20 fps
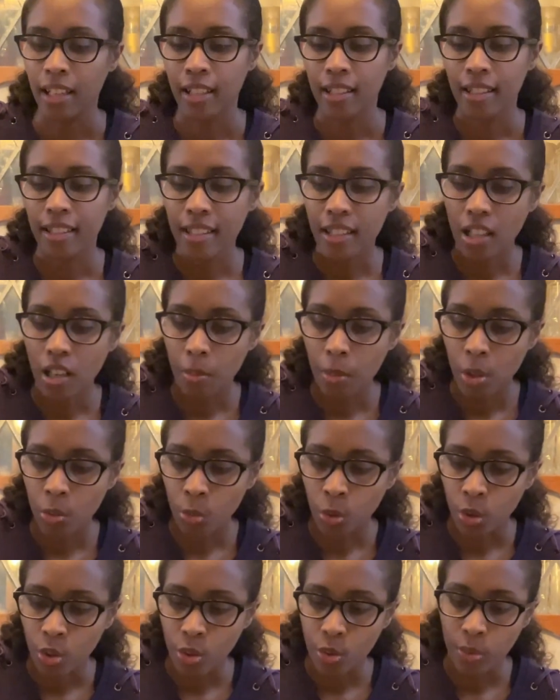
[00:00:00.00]
cinnamon
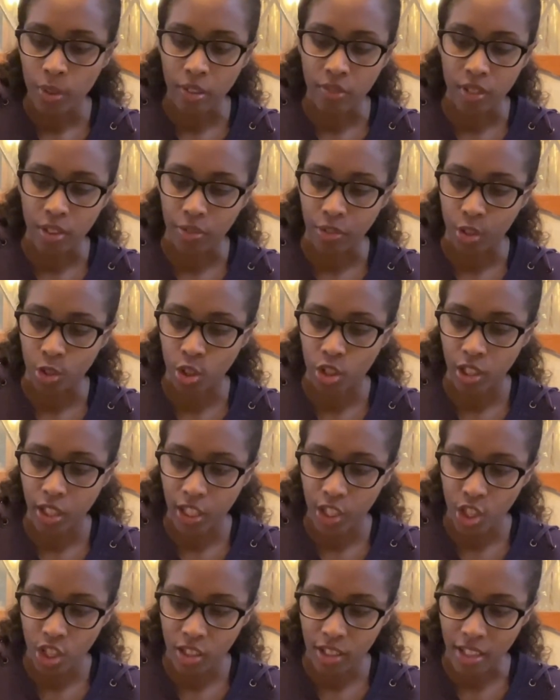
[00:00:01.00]
rolls. We have different
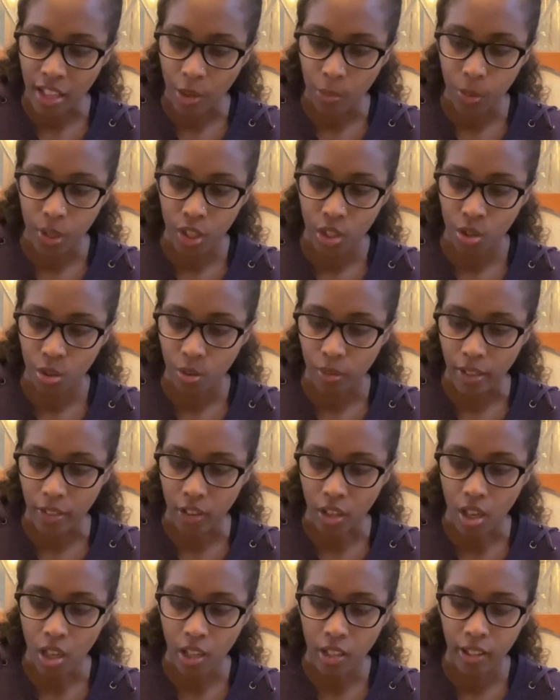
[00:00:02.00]
traditions that we do around the
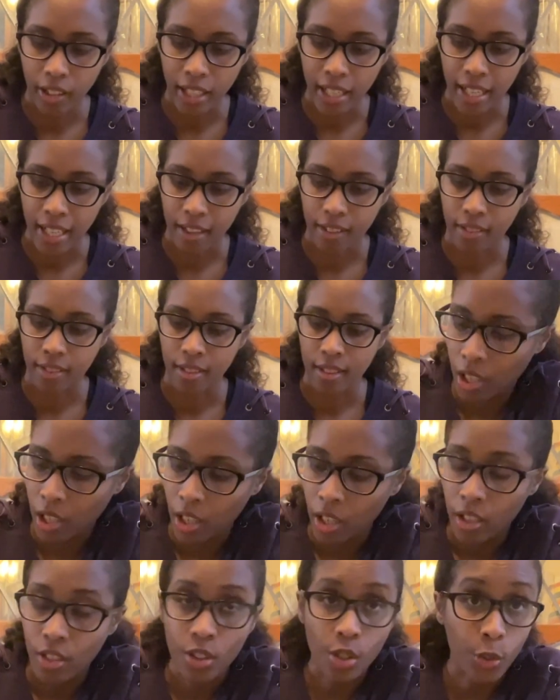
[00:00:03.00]
holidays.
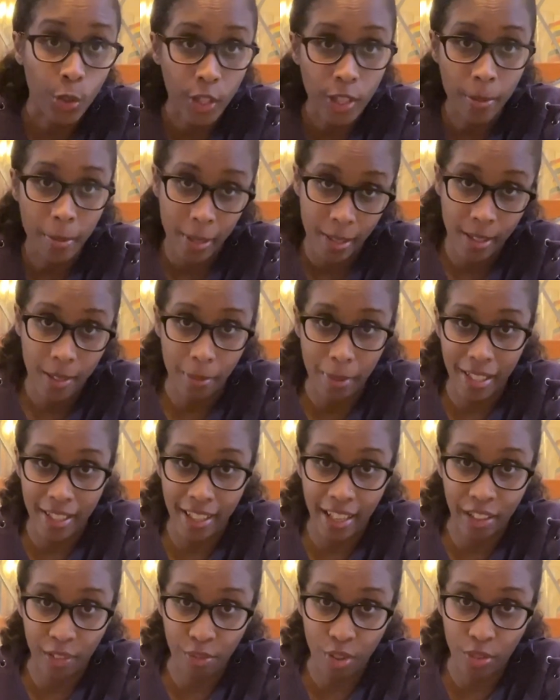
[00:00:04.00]
So Christmas is my
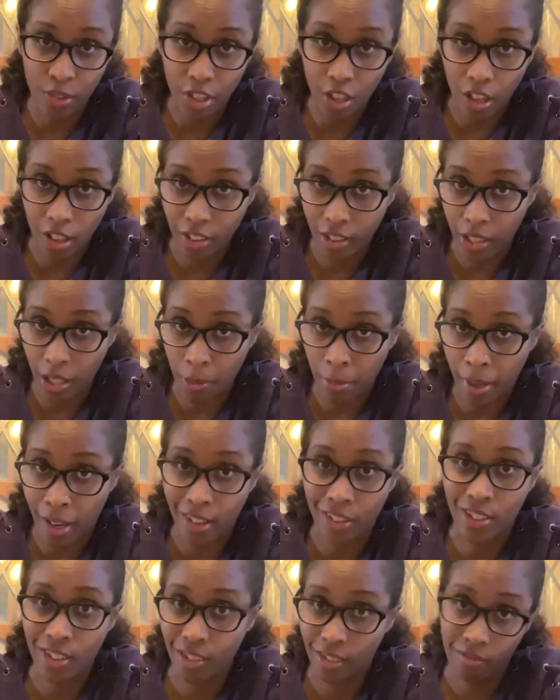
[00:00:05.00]
second favorite holiday
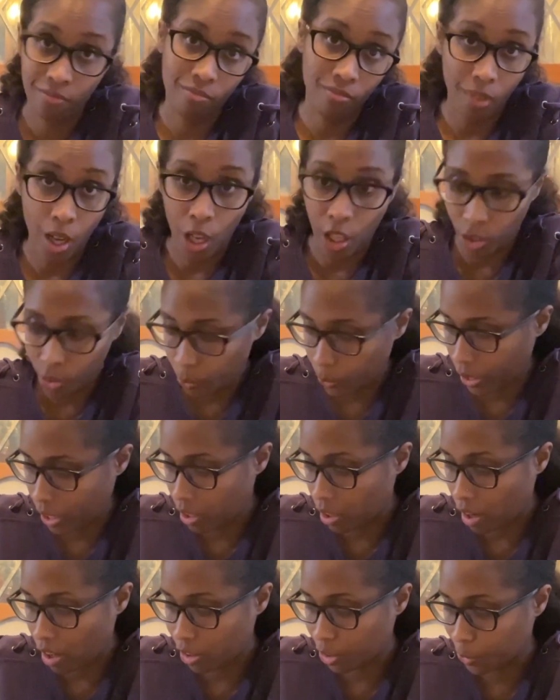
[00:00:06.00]
past Halloween.
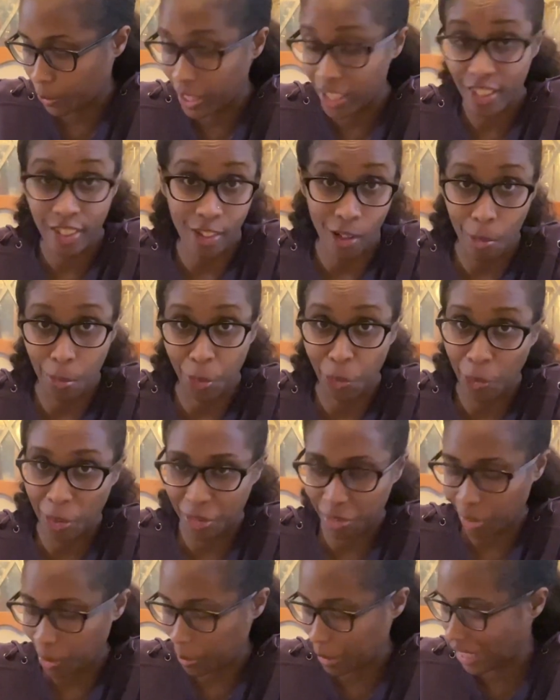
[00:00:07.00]
Halloween is number one
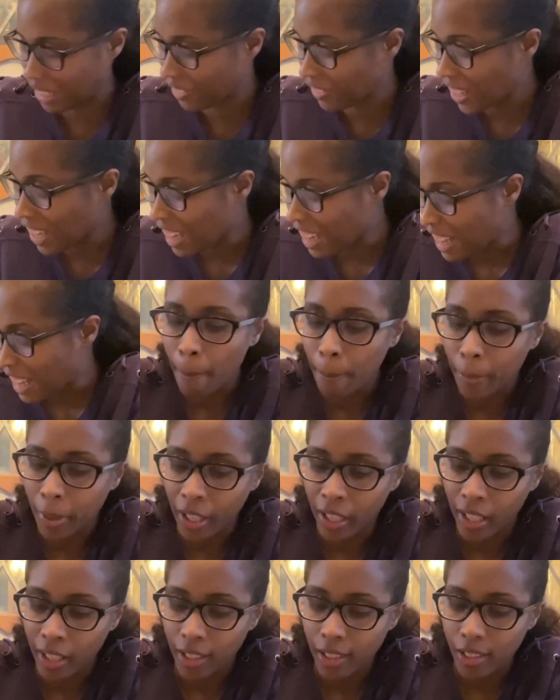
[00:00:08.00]
for me.
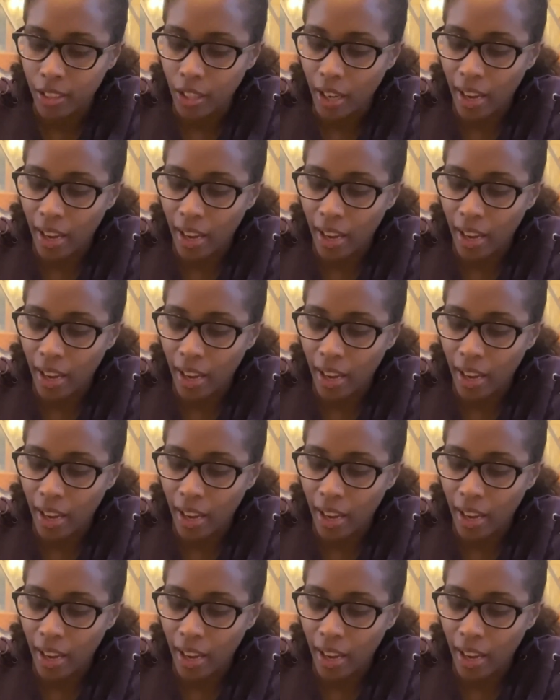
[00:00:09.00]
But